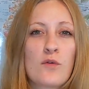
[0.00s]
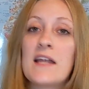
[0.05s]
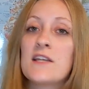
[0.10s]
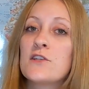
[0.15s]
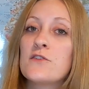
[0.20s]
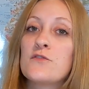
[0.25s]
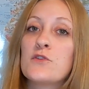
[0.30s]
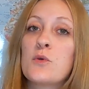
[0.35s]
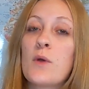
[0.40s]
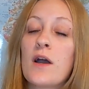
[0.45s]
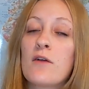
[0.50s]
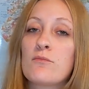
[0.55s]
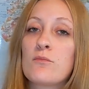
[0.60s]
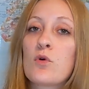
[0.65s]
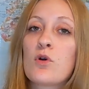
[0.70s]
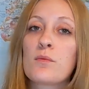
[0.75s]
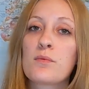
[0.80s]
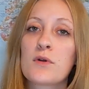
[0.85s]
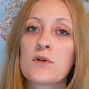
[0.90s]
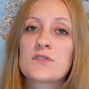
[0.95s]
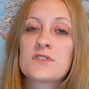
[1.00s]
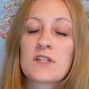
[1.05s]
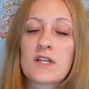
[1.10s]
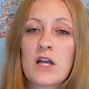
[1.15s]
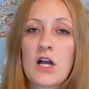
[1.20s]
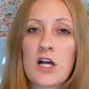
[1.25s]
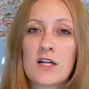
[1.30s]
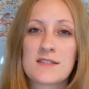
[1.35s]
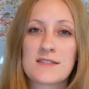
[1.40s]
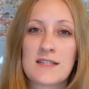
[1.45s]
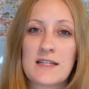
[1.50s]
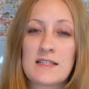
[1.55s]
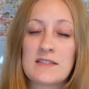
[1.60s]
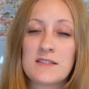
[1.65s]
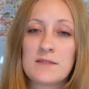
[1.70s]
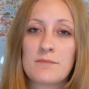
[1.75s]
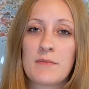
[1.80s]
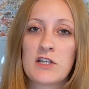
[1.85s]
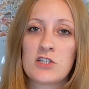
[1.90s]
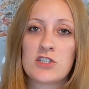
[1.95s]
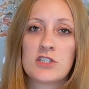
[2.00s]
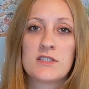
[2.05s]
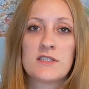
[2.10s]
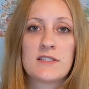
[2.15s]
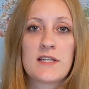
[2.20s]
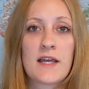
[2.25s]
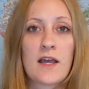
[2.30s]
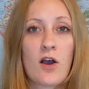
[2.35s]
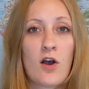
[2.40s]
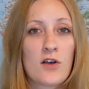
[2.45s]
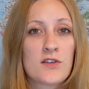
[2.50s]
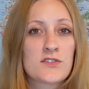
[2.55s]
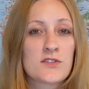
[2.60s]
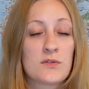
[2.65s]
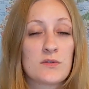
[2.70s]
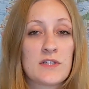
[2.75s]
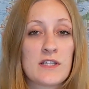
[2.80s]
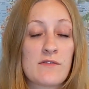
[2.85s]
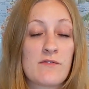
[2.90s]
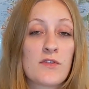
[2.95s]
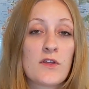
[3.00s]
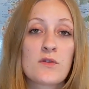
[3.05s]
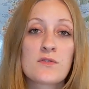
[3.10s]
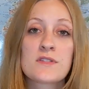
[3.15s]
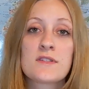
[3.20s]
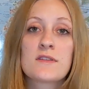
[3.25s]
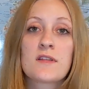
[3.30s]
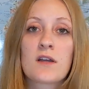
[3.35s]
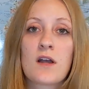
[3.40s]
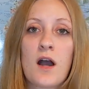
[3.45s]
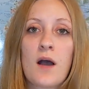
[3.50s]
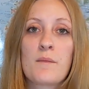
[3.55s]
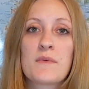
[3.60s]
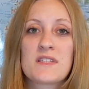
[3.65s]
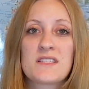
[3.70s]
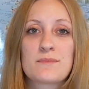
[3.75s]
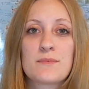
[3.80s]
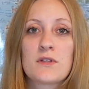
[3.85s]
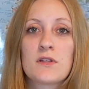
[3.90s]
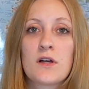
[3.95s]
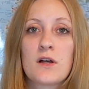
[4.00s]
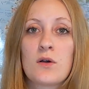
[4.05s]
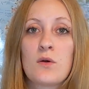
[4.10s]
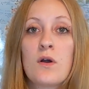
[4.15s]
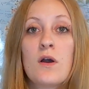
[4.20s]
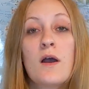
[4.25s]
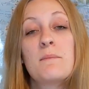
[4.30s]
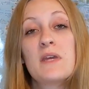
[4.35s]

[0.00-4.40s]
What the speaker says: And if you have more pros and cons that I didn't mention today, also leave those in the comments below.